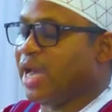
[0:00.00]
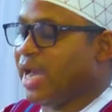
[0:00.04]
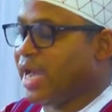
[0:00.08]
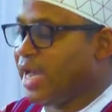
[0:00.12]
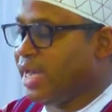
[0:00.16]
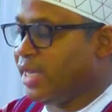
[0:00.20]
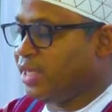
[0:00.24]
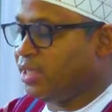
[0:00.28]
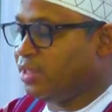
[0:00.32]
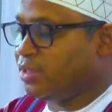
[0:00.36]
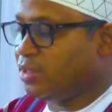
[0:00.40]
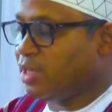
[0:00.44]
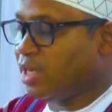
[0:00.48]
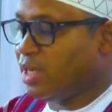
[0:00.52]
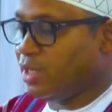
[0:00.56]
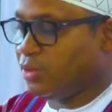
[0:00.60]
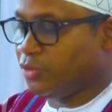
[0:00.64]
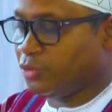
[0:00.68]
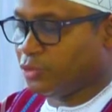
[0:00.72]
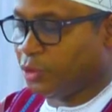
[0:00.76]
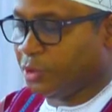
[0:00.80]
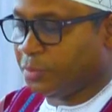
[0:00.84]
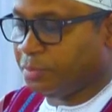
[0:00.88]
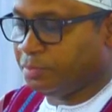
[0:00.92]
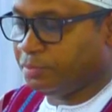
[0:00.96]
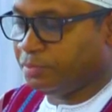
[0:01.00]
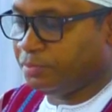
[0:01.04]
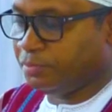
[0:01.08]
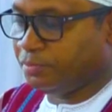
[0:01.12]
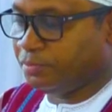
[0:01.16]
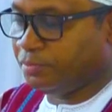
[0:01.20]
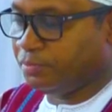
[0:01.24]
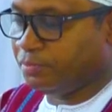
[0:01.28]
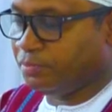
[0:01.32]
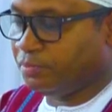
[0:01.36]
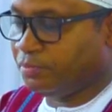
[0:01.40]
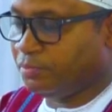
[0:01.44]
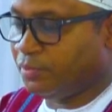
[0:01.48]
and country.
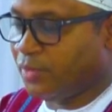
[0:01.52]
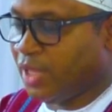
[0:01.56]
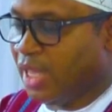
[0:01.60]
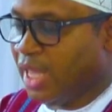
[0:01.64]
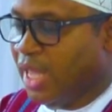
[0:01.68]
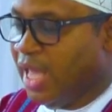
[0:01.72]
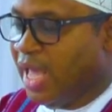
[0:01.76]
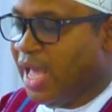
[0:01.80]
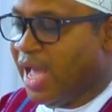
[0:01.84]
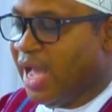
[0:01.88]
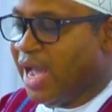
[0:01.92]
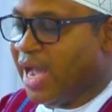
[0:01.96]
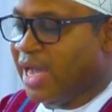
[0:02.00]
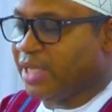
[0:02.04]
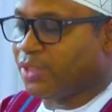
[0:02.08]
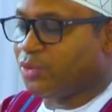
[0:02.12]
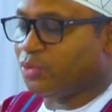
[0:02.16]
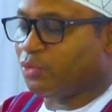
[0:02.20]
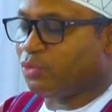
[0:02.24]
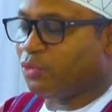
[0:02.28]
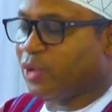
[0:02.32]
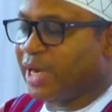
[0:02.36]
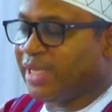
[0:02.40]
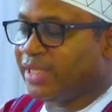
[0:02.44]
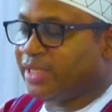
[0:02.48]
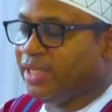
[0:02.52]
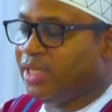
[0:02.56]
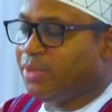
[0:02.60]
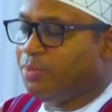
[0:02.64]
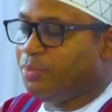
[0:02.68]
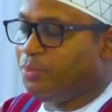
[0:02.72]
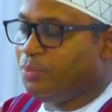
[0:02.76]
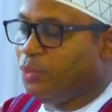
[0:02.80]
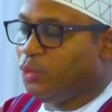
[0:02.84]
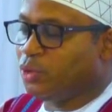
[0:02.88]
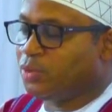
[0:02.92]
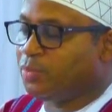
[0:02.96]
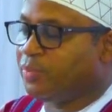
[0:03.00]
As rightly
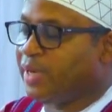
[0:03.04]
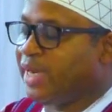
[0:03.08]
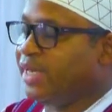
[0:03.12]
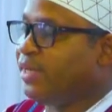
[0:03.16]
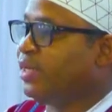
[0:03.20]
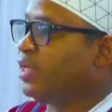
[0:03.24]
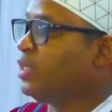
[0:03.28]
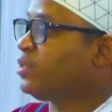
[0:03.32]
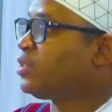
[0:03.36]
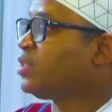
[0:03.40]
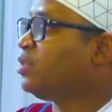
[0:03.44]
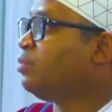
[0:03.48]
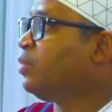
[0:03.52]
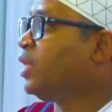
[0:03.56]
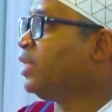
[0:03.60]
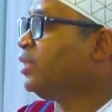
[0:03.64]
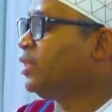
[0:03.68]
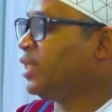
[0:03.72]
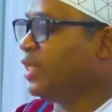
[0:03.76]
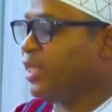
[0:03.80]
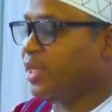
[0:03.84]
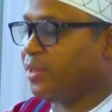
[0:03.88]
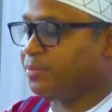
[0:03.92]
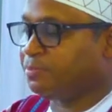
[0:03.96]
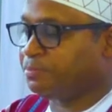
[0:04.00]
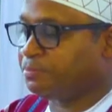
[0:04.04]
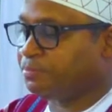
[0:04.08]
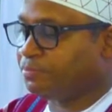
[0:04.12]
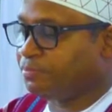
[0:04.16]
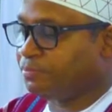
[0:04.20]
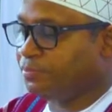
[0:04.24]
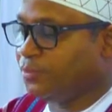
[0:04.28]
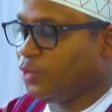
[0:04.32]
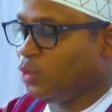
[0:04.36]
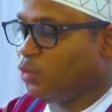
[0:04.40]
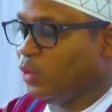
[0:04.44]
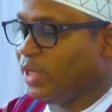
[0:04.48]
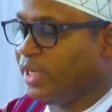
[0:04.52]
put by Nelson Mandela
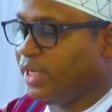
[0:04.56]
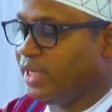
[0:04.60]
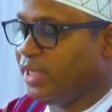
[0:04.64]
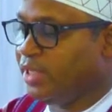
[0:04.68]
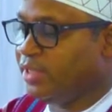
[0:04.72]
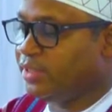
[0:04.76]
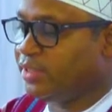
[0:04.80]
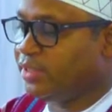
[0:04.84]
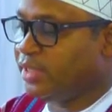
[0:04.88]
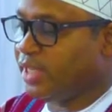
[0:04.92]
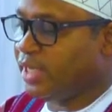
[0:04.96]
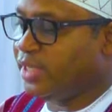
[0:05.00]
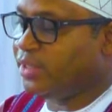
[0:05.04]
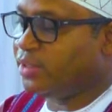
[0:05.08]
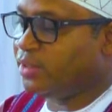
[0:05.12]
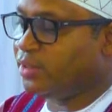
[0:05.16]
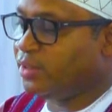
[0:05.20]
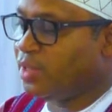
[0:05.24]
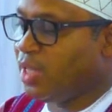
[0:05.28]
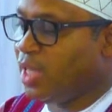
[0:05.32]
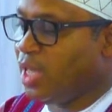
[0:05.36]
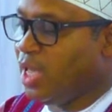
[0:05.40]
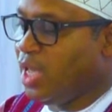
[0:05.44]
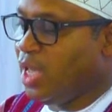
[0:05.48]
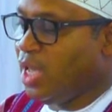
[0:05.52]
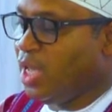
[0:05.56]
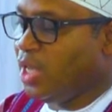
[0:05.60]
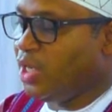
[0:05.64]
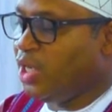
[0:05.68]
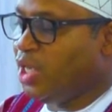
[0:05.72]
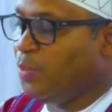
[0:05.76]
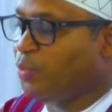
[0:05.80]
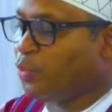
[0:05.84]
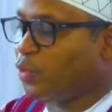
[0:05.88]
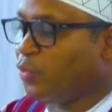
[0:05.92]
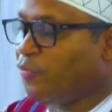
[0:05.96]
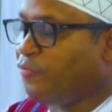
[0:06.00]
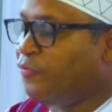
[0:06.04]
when he said,
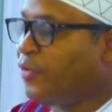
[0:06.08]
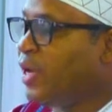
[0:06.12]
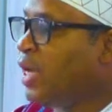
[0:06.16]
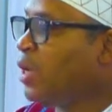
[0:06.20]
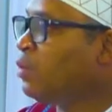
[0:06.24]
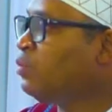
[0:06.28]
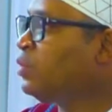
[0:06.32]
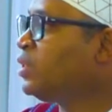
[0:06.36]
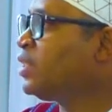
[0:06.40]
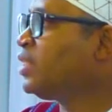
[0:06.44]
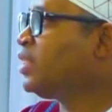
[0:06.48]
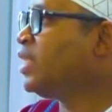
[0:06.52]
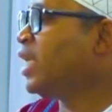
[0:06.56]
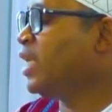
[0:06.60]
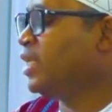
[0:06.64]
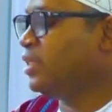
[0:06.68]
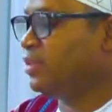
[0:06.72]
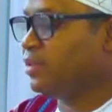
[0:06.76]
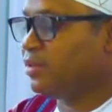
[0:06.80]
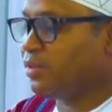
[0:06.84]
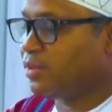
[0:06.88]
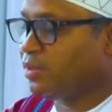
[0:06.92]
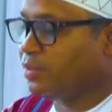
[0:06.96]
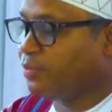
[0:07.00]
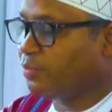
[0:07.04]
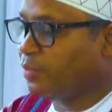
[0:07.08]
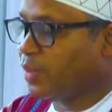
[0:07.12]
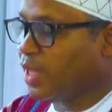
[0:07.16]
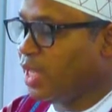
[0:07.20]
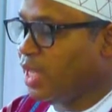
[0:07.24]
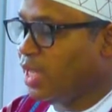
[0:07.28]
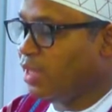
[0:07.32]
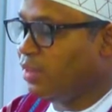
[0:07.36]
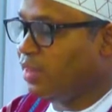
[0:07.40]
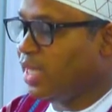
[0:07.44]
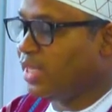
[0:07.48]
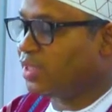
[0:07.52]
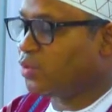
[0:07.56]
"The profound sense
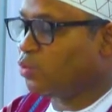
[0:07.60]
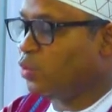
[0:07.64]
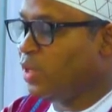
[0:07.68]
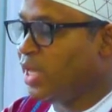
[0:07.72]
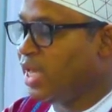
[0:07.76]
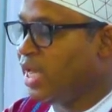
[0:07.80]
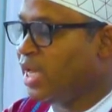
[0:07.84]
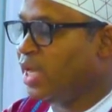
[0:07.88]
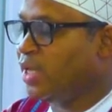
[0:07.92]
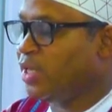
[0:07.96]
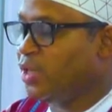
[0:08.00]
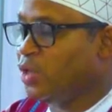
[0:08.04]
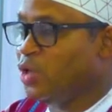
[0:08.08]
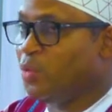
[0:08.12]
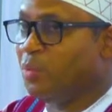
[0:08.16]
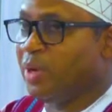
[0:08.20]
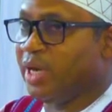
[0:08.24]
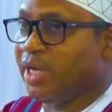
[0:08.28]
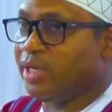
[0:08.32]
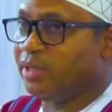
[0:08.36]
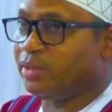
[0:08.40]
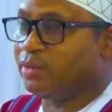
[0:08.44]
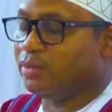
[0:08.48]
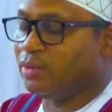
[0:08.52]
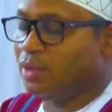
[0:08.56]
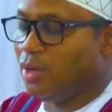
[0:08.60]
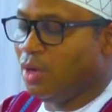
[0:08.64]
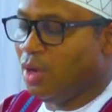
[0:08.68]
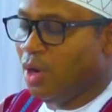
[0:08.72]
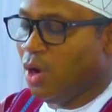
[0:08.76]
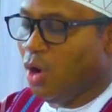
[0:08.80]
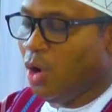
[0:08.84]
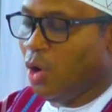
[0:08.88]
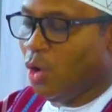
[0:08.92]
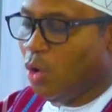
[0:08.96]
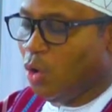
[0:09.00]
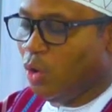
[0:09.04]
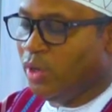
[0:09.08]
that we are human
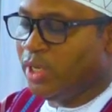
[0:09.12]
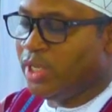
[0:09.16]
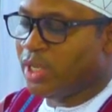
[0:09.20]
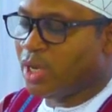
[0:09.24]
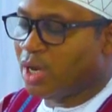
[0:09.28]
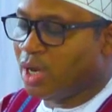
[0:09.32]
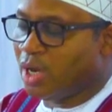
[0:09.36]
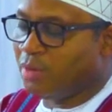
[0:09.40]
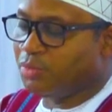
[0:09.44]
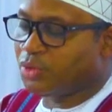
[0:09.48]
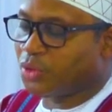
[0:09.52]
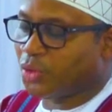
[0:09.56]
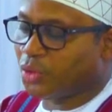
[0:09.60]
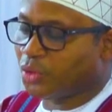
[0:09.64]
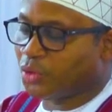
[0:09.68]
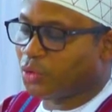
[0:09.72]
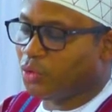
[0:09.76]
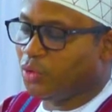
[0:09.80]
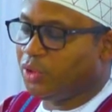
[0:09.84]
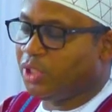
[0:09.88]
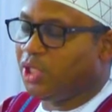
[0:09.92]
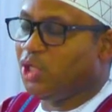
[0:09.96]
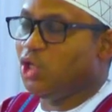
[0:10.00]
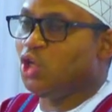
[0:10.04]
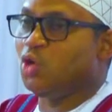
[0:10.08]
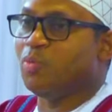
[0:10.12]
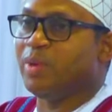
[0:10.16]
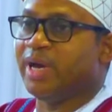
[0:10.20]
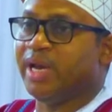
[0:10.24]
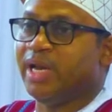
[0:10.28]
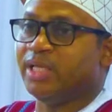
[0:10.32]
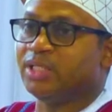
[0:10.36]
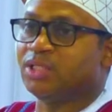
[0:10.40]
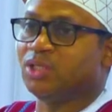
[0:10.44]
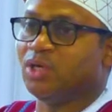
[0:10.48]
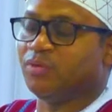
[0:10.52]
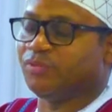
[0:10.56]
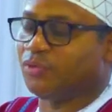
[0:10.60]
only comes through the
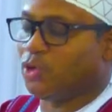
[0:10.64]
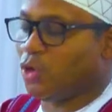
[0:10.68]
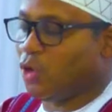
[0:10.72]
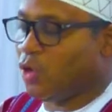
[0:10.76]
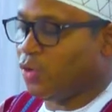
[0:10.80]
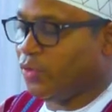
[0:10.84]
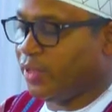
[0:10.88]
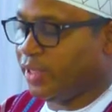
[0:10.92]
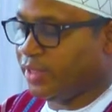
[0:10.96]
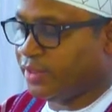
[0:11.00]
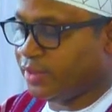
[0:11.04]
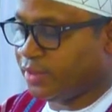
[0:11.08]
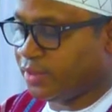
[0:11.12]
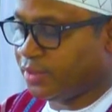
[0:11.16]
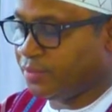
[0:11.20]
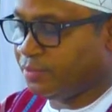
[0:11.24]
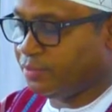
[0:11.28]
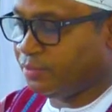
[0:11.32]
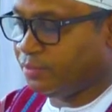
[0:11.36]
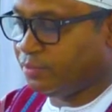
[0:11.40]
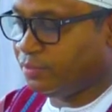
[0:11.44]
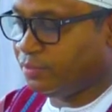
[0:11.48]
humanity of others."